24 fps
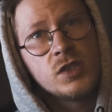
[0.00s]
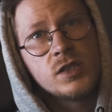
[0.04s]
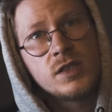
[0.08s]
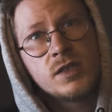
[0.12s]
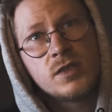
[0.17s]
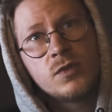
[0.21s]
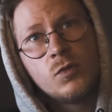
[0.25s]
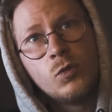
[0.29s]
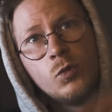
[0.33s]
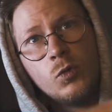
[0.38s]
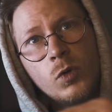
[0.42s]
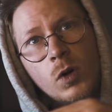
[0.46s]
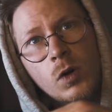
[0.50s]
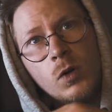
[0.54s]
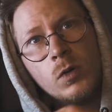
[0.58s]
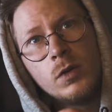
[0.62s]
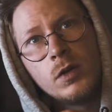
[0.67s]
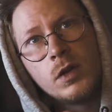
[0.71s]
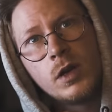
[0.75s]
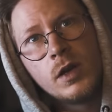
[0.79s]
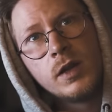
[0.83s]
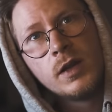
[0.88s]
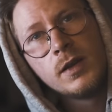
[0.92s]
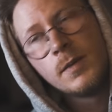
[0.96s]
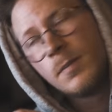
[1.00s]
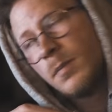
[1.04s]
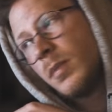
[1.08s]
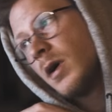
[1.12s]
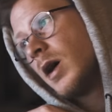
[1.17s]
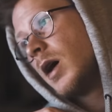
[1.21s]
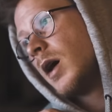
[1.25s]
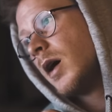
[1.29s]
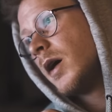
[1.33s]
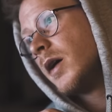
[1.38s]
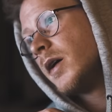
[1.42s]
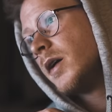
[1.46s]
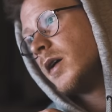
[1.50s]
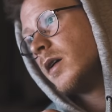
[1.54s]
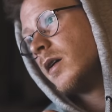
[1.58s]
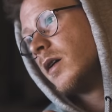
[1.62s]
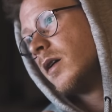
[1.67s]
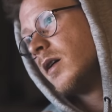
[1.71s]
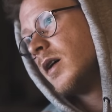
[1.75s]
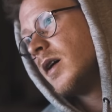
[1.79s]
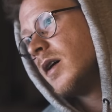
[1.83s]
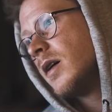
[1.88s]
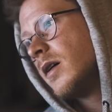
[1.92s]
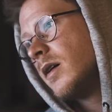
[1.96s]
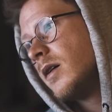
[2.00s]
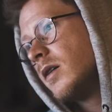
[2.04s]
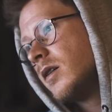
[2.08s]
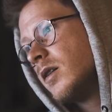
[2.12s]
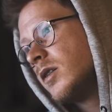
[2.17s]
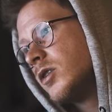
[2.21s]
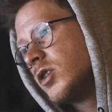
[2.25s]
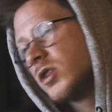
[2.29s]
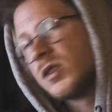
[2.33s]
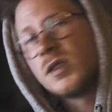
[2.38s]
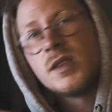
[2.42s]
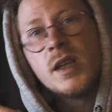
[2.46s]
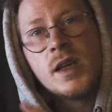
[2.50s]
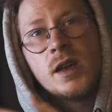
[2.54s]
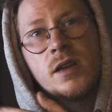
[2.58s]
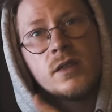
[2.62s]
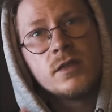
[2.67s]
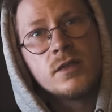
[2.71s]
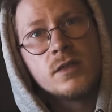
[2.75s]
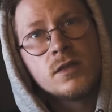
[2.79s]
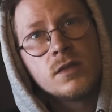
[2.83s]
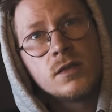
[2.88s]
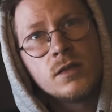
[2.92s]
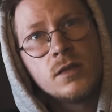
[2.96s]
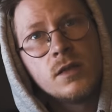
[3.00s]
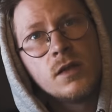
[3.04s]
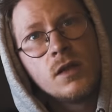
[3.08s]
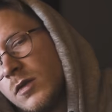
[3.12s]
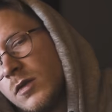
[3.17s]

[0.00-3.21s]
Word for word: just roll the clip I just edited.